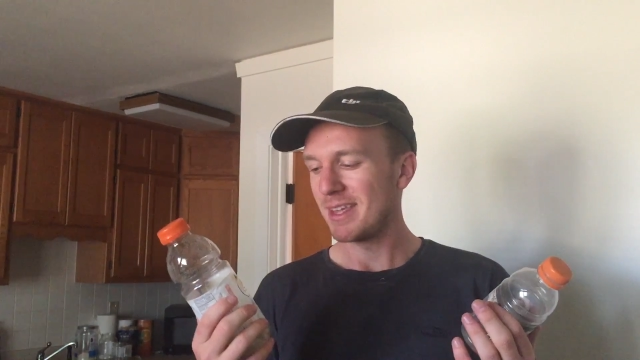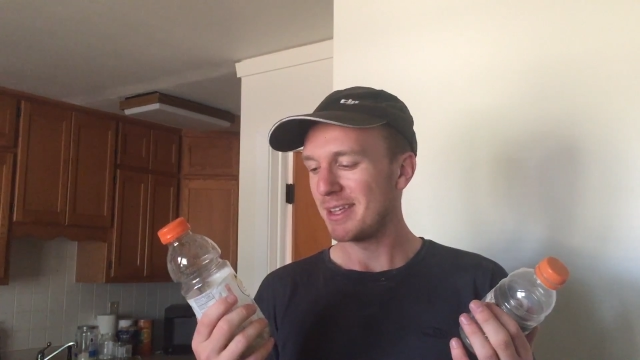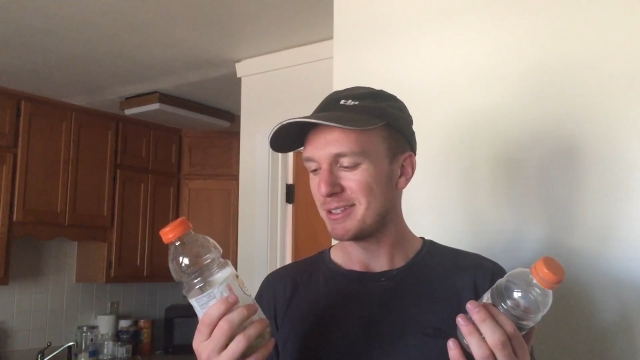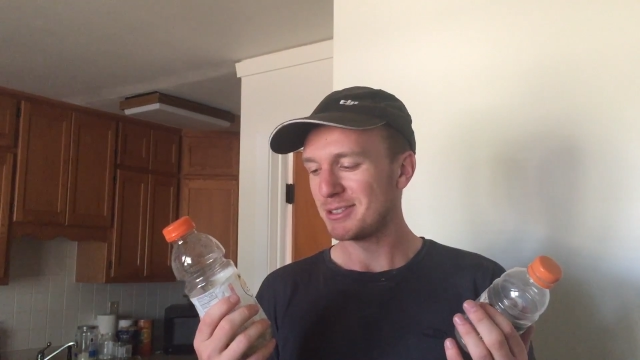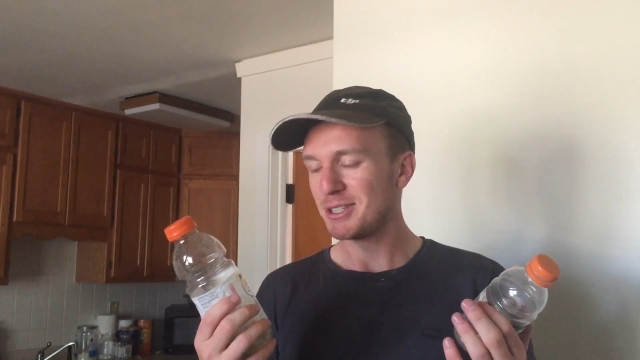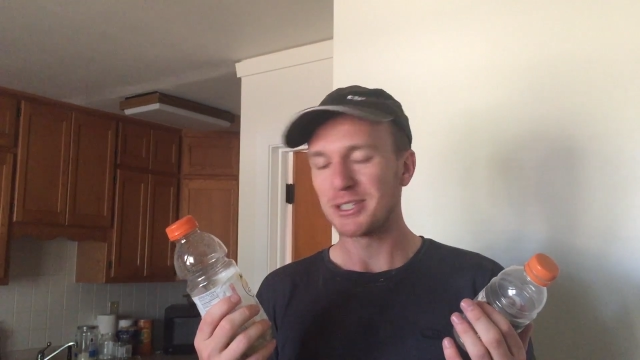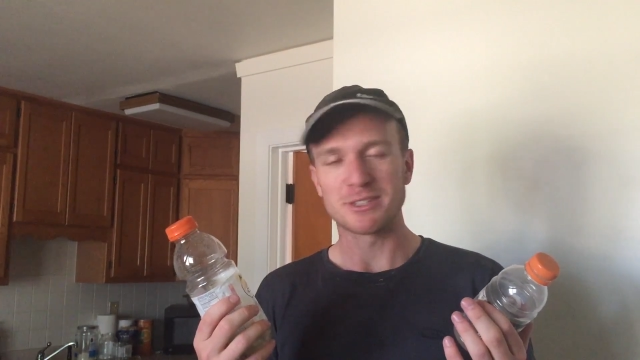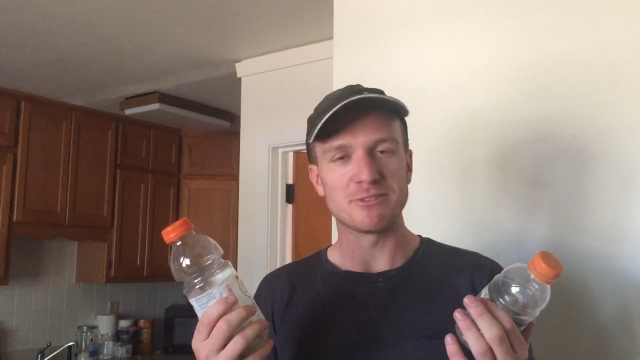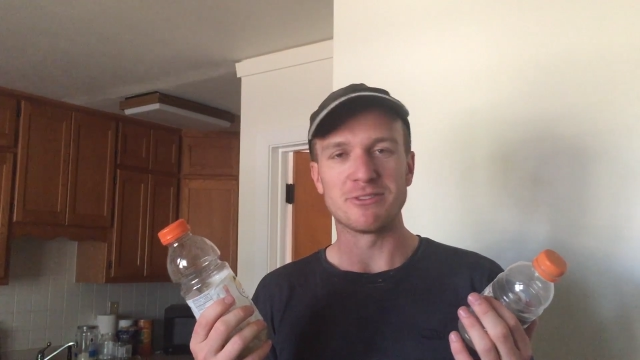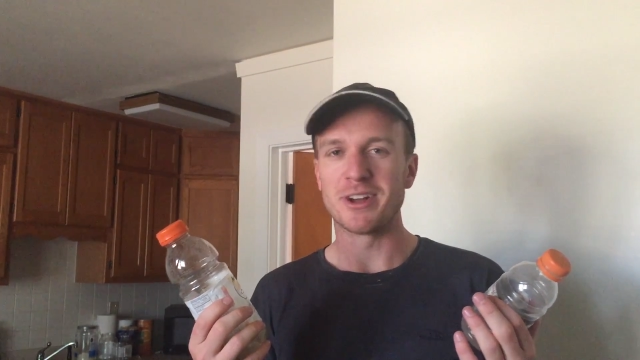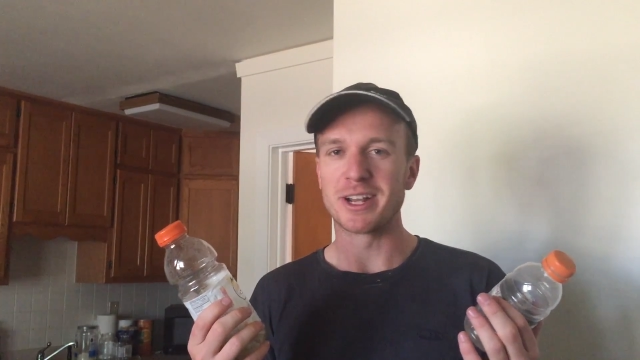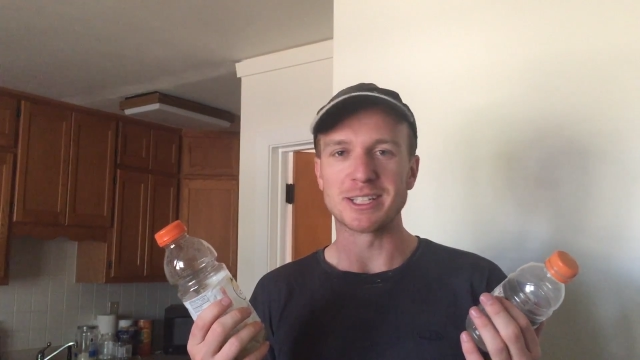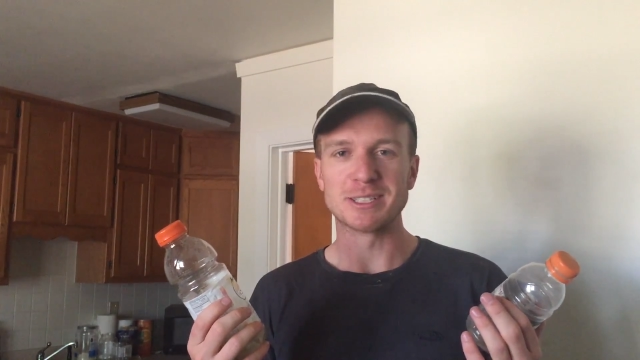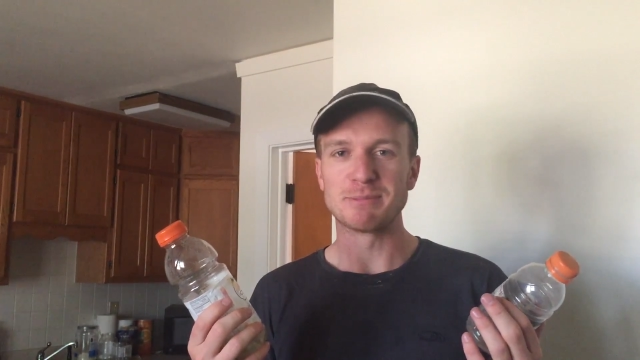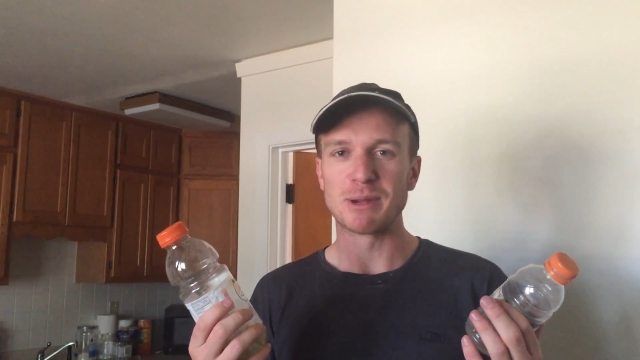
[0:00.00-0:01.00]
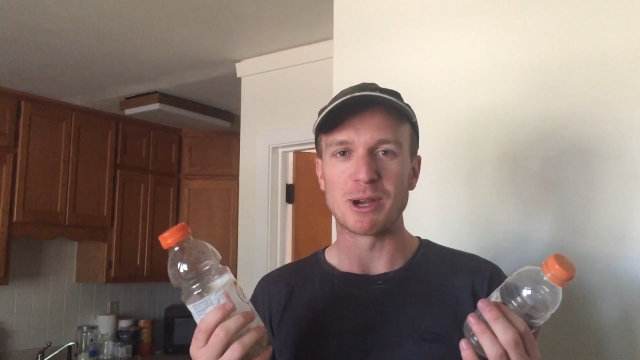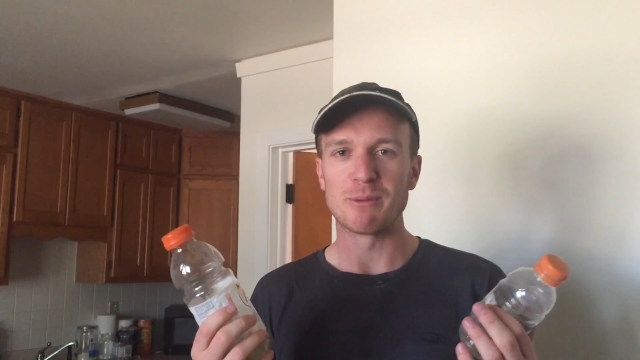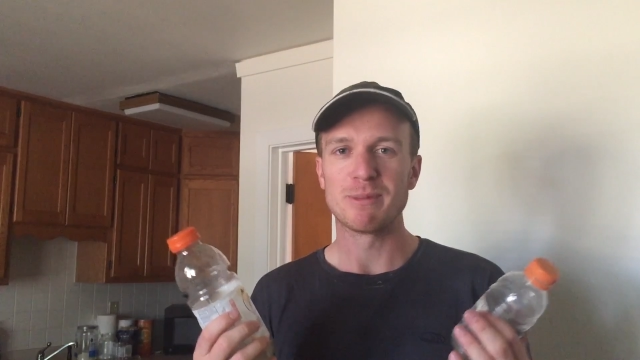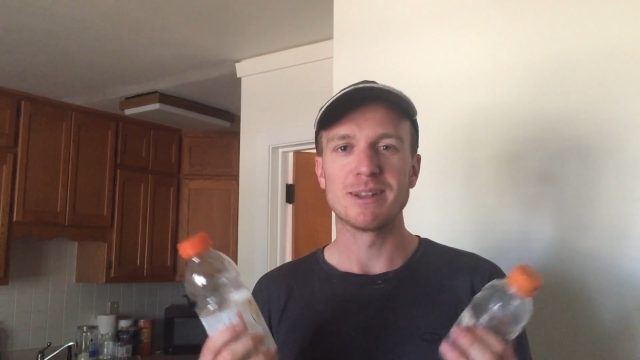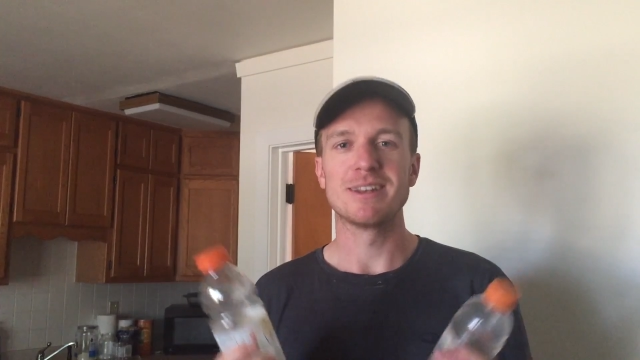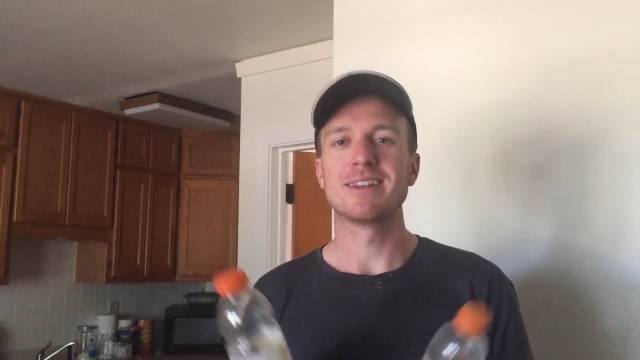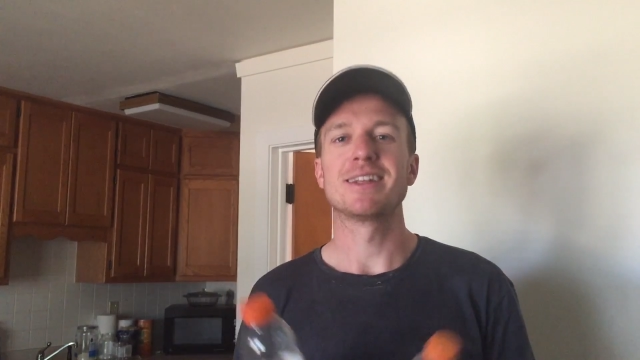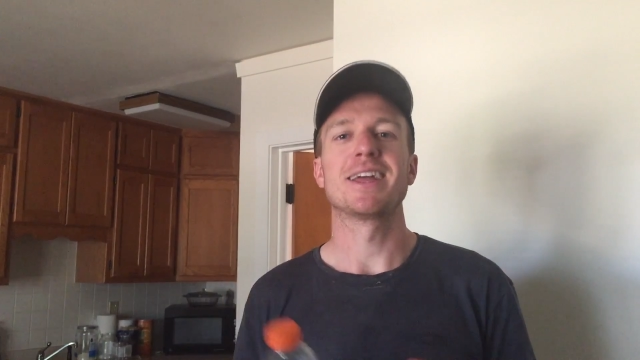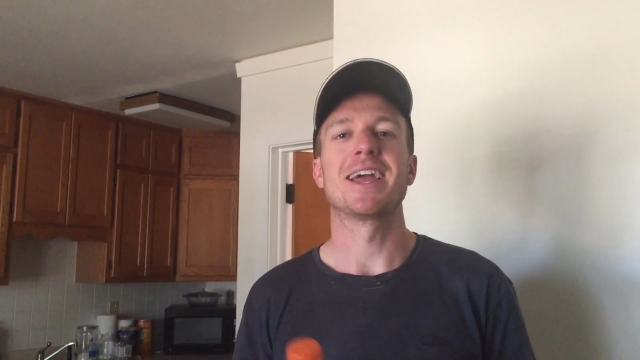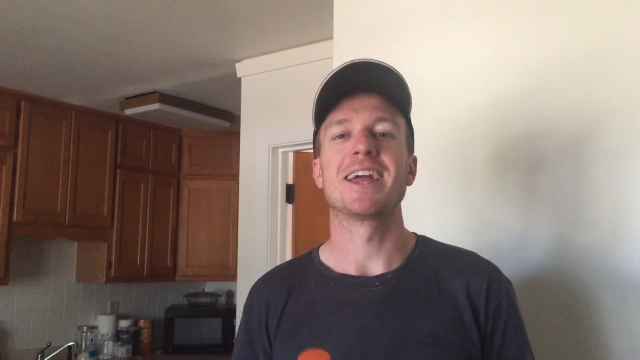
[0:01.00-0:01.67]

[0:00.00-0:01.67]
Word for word: it's just a fun experiment,